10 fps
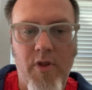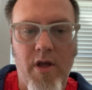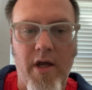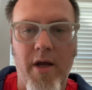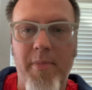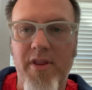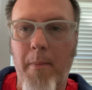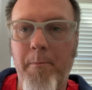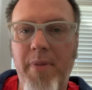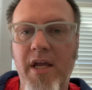But the
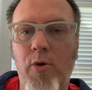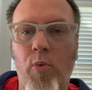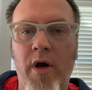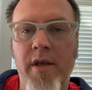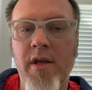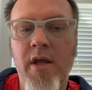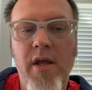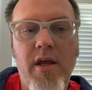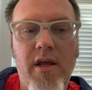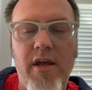big one
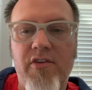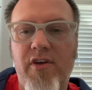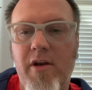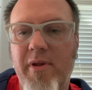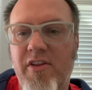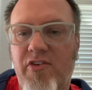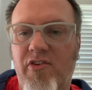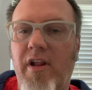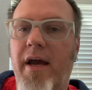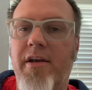is going to be this
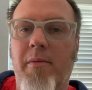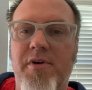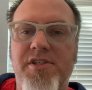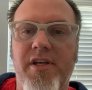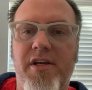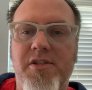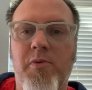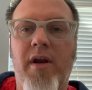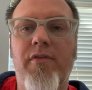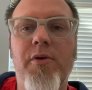slide number 6.
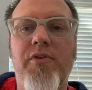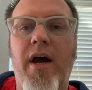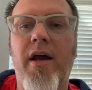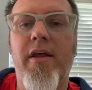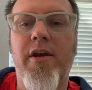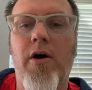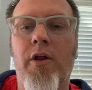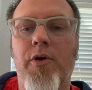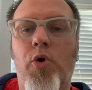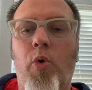Whenever you dilate
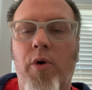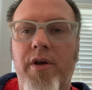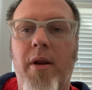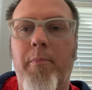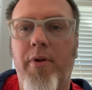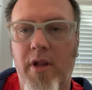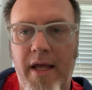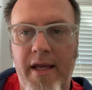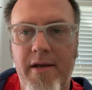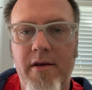on the coordinate
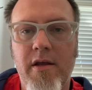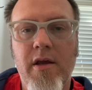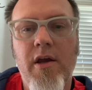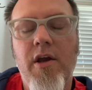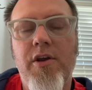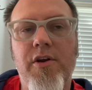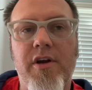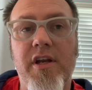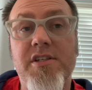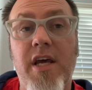plane, you're
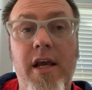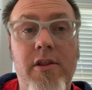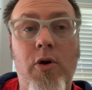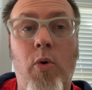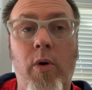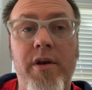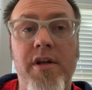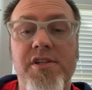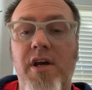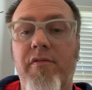going to take the
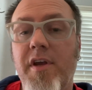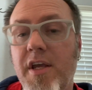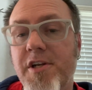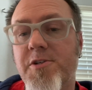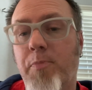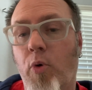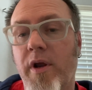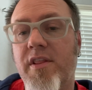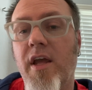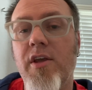coordinates of each
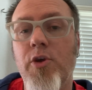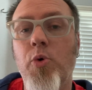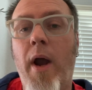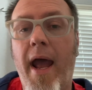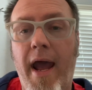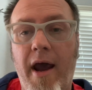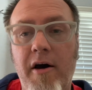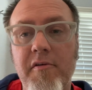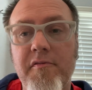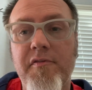point that you
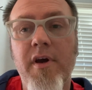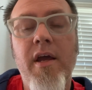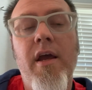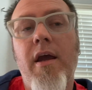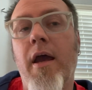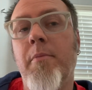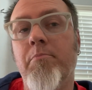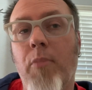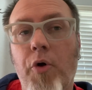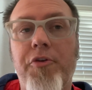have and
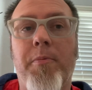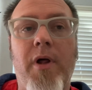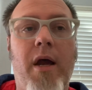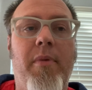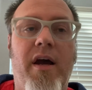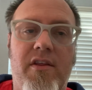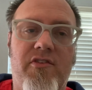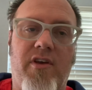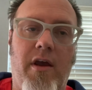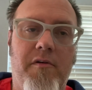multiply by the
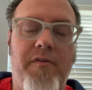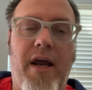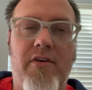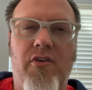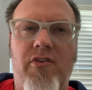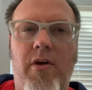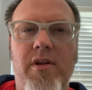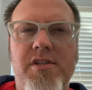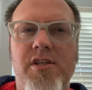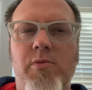scale factor. So
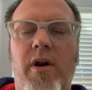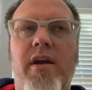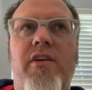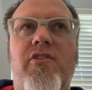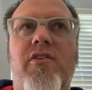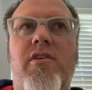this is where it gets